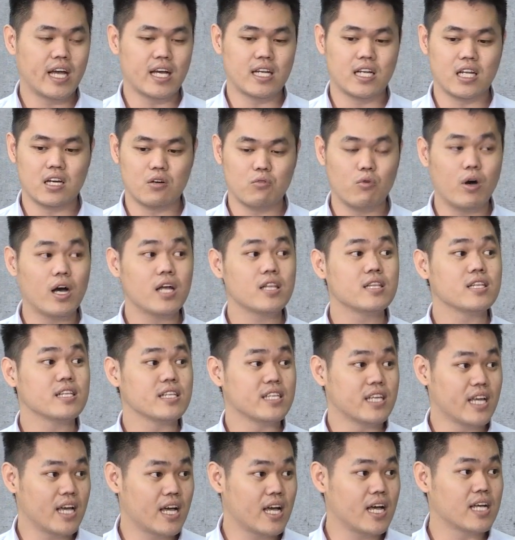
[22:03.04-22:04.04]
Are the
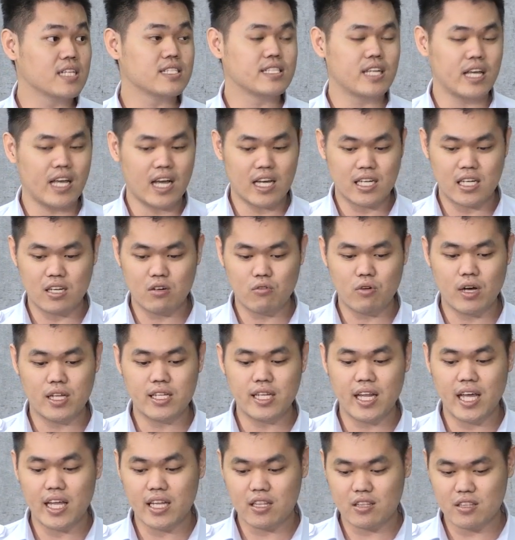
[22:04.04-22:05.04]
one, yes, they are the one
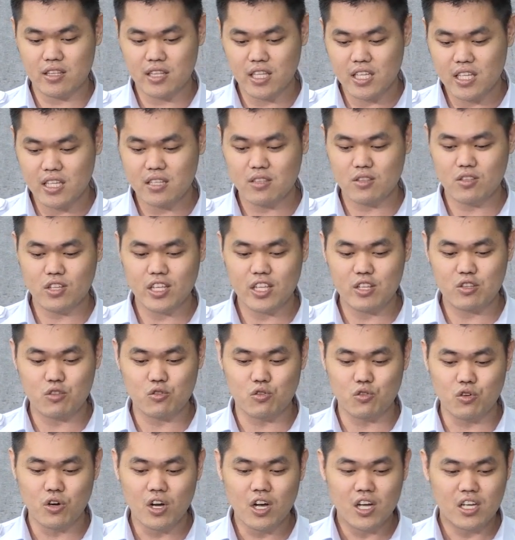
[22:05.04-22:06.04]
that need
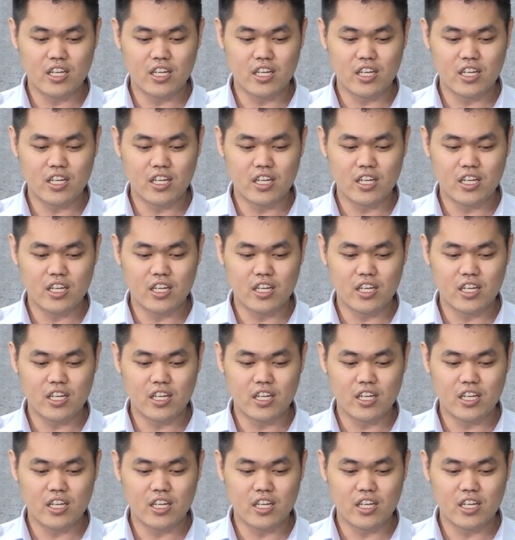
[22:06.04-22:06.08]
to